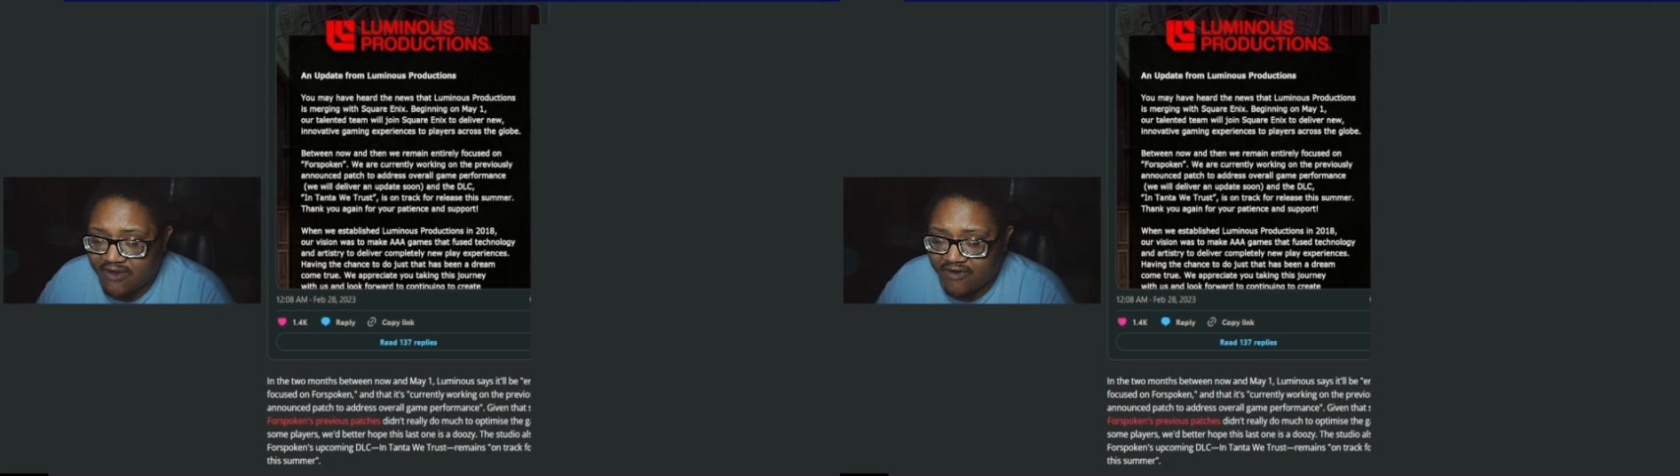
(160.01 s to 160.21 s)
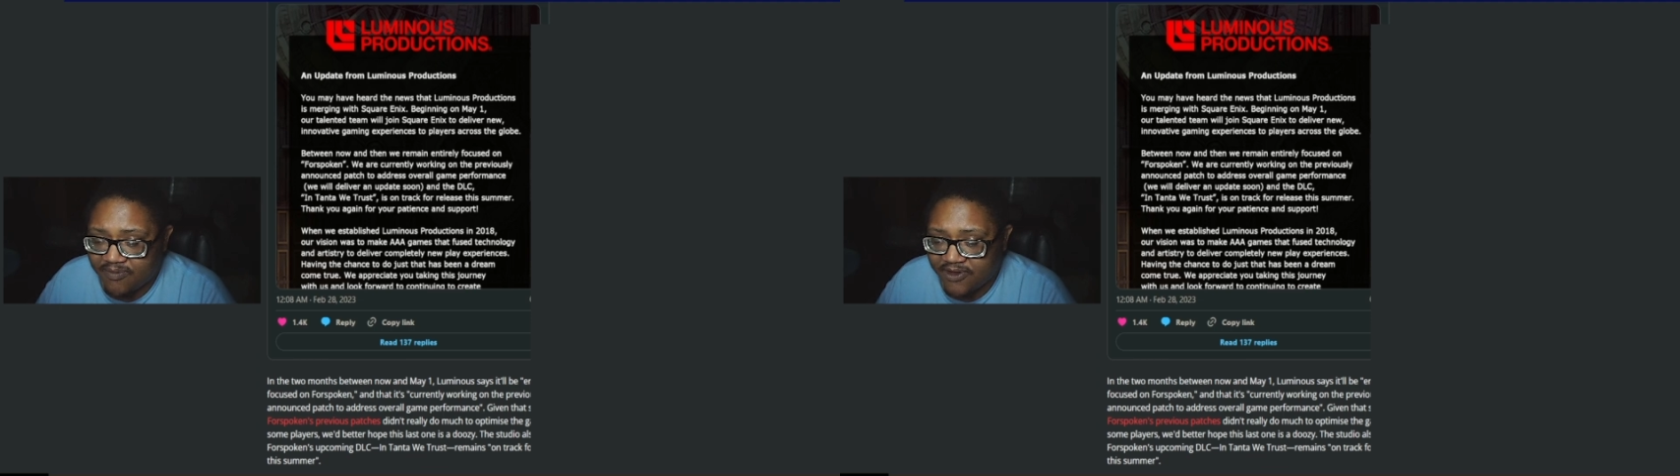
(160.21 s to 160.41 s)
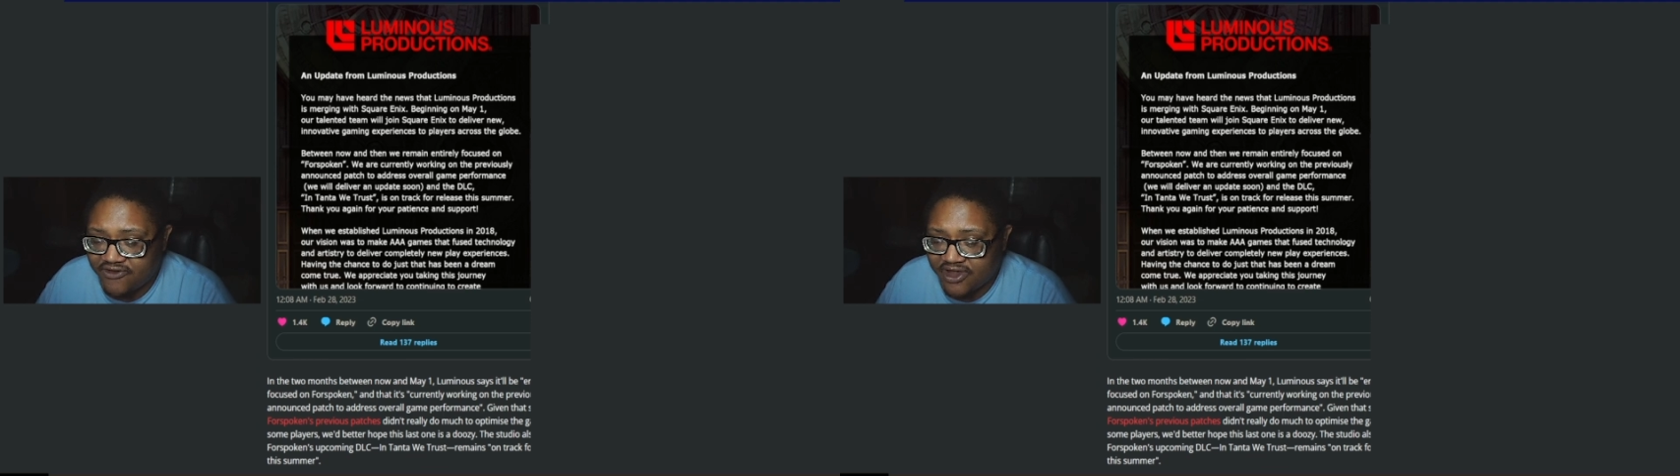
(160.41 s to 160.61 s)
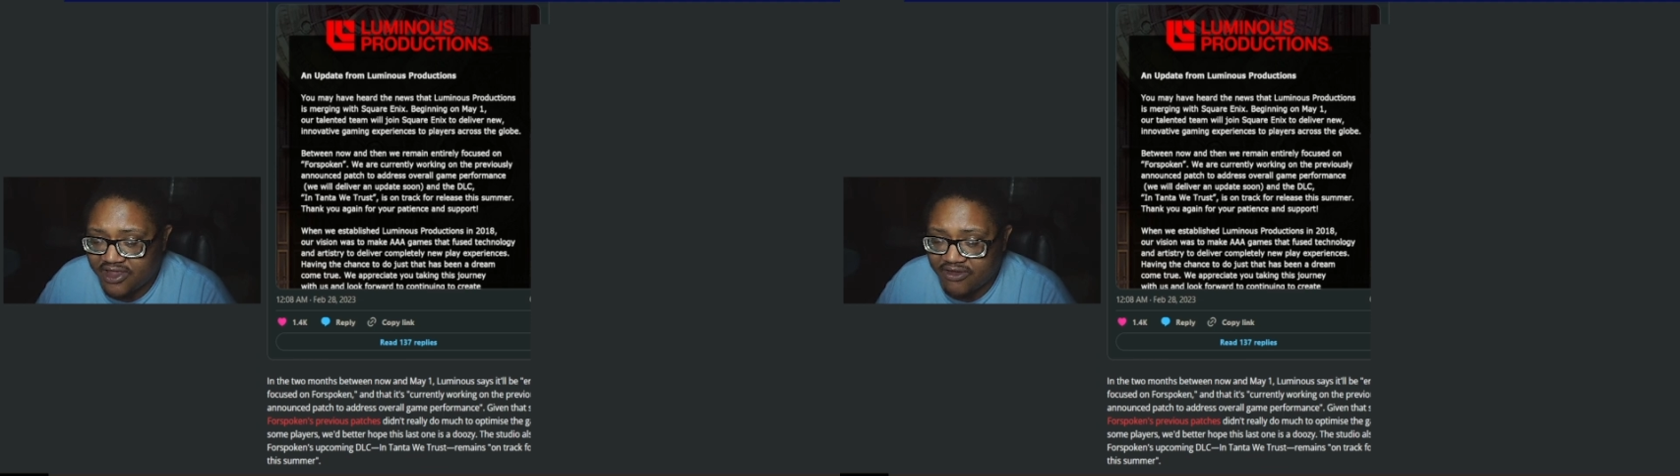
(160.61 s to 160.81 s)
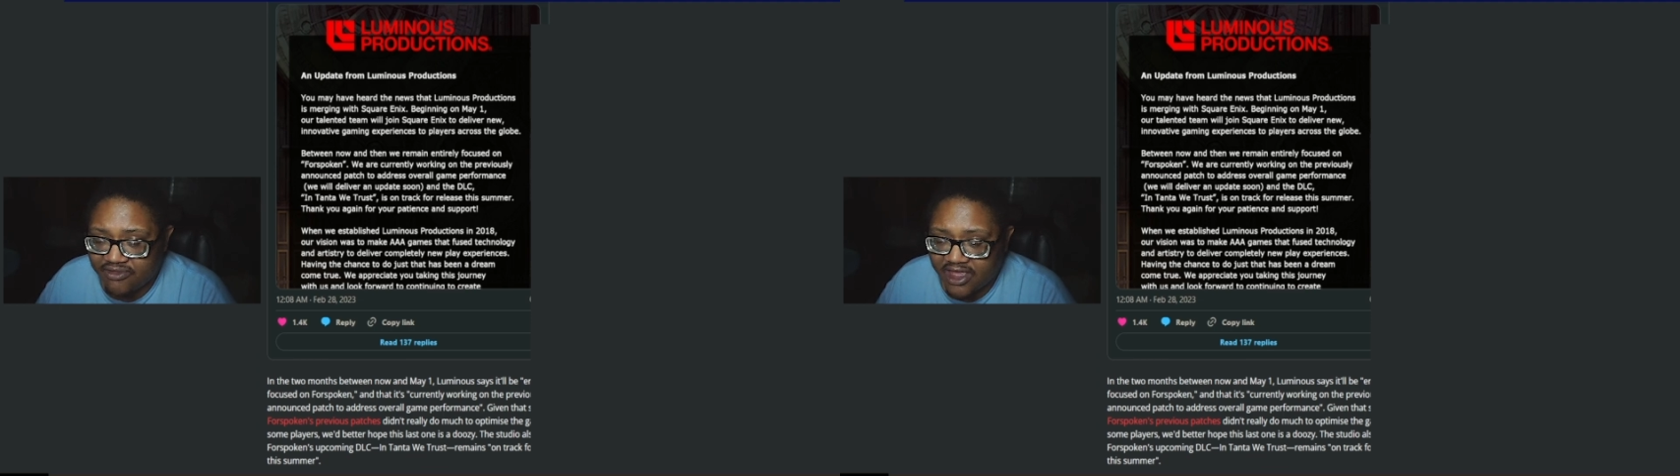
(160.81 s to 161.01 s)
We
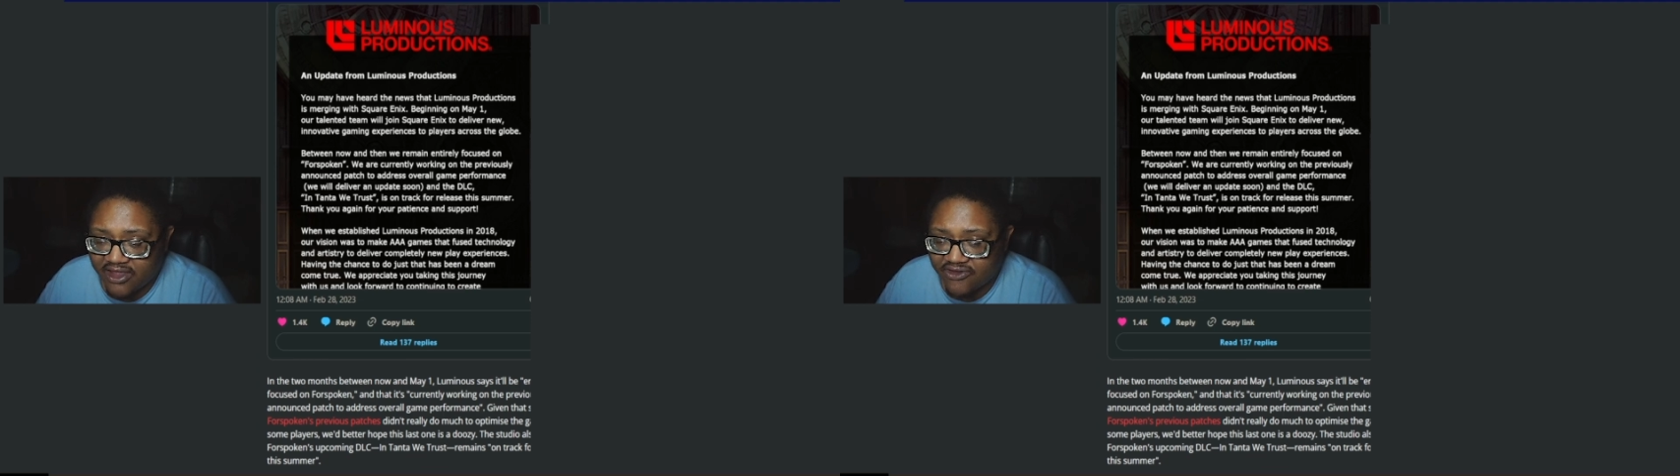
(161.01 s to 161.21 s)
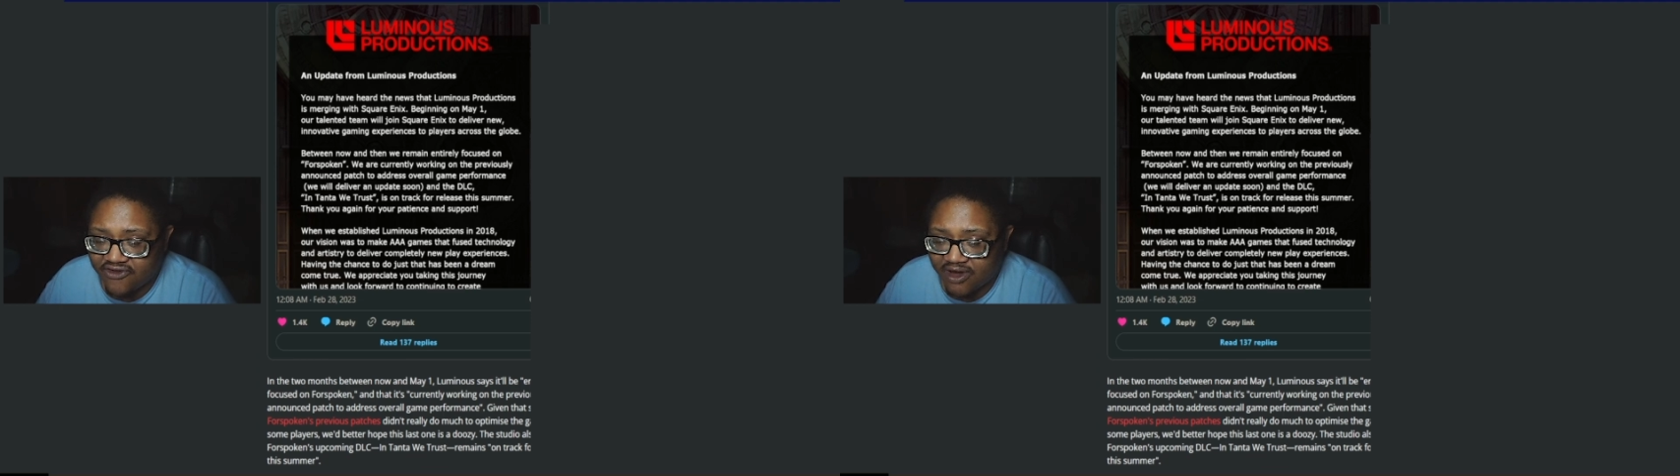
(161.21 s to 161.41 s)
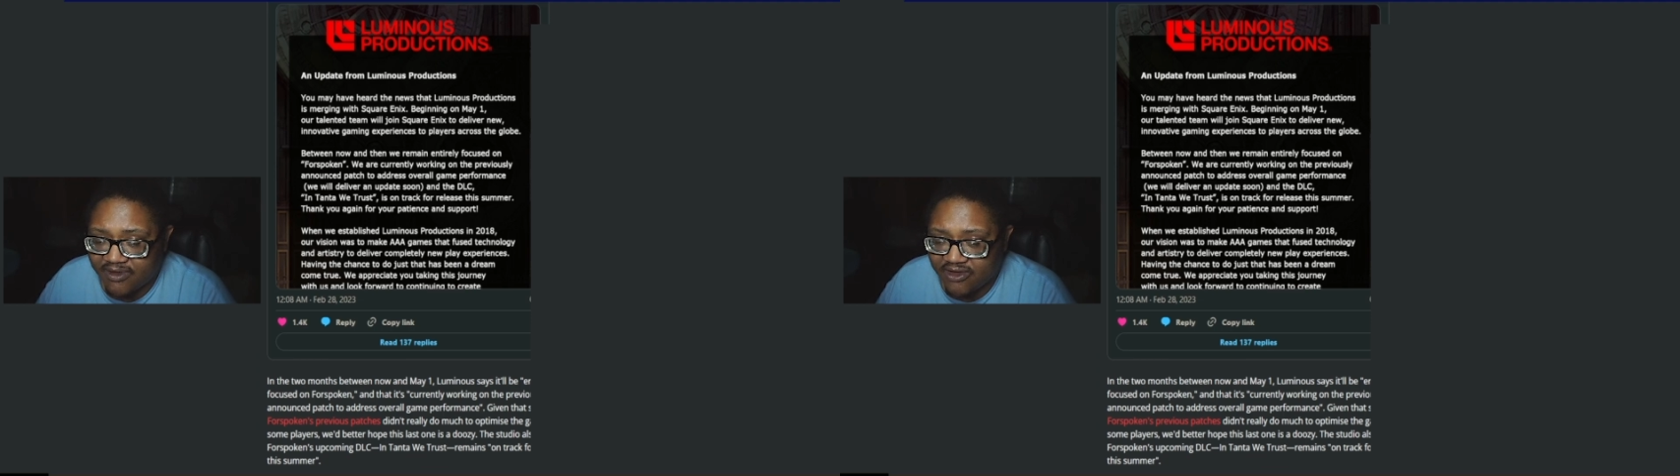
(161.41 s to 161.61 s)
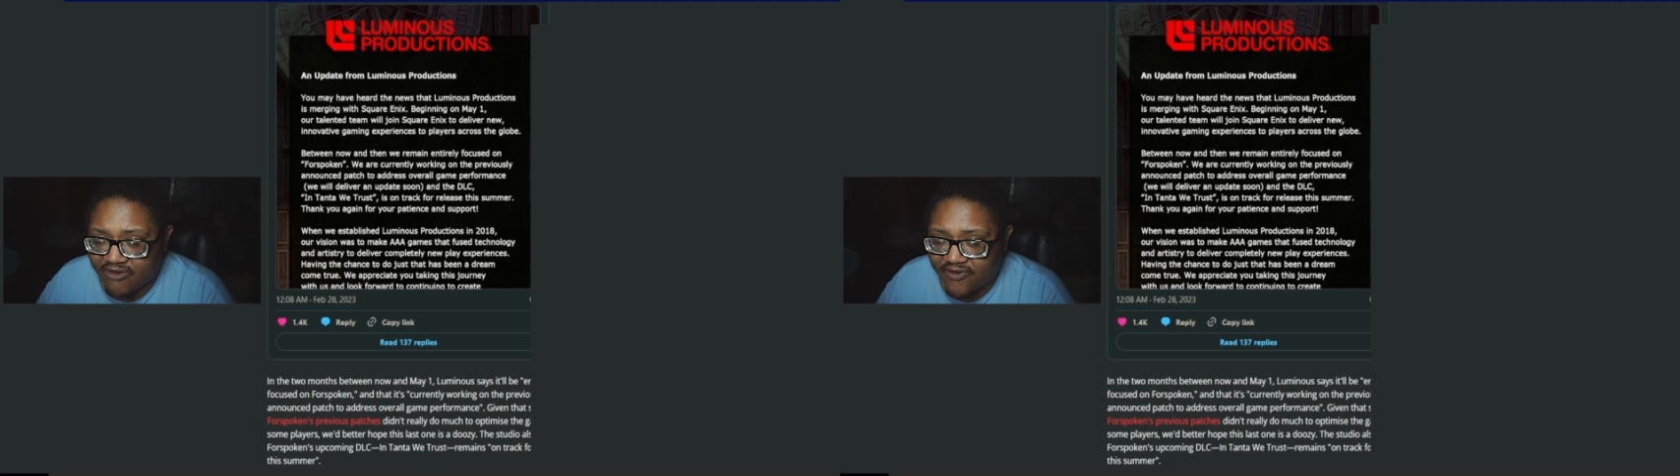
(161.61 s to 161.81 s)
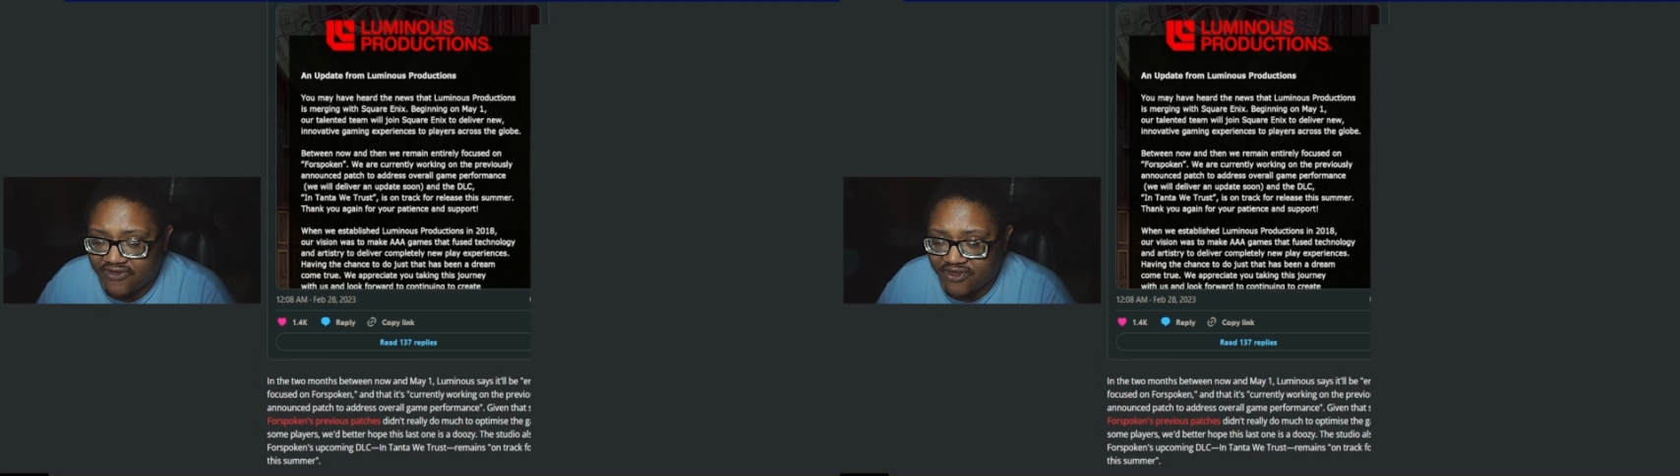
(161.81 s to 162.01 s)
appreciate you taking this journey
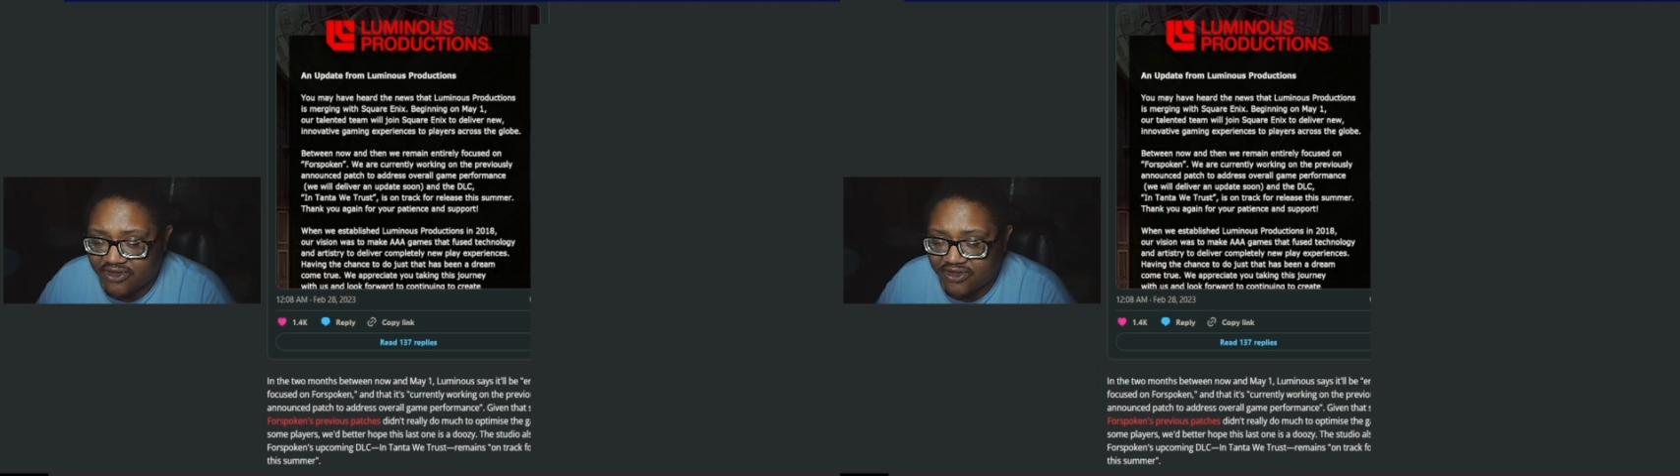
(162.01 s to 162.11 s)
with us and